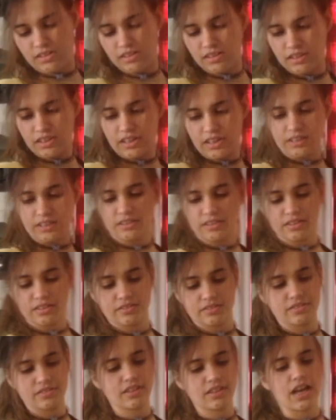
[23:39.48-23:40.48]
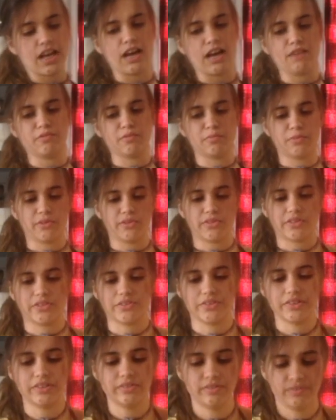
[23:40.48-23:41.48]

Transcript: like half a bowl of cereal.